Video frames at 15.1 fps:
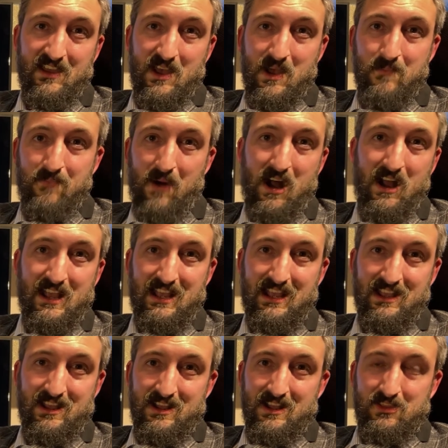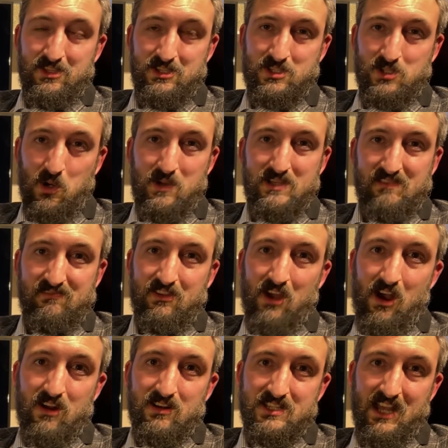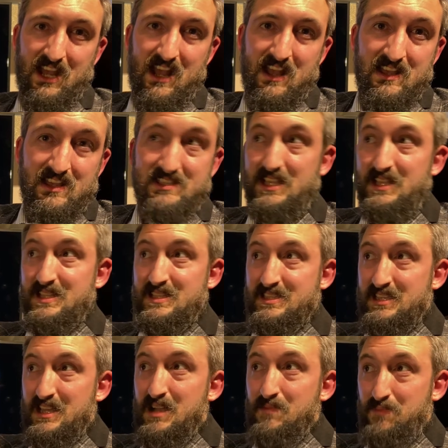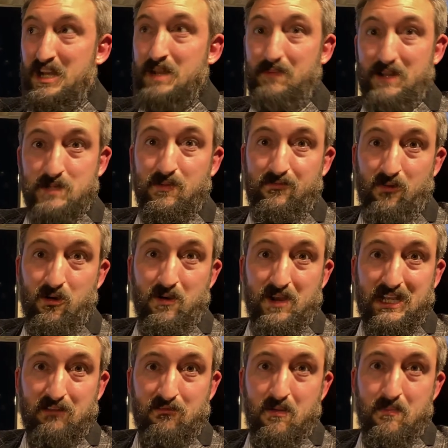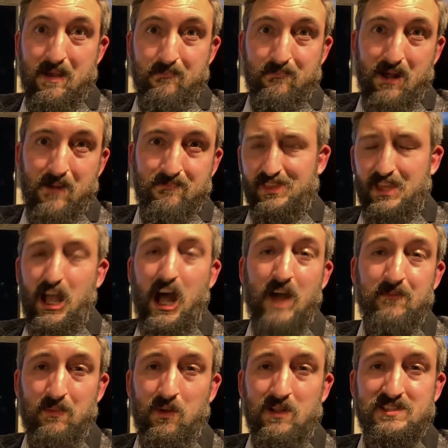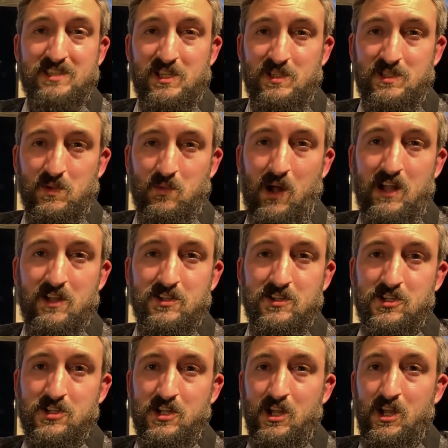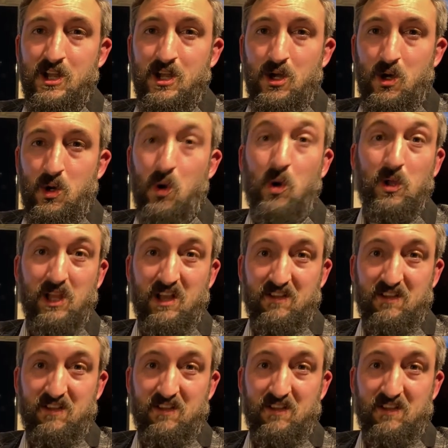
by the stories of the Doctor since pretty much before I can remember. I've been wanting to watch all of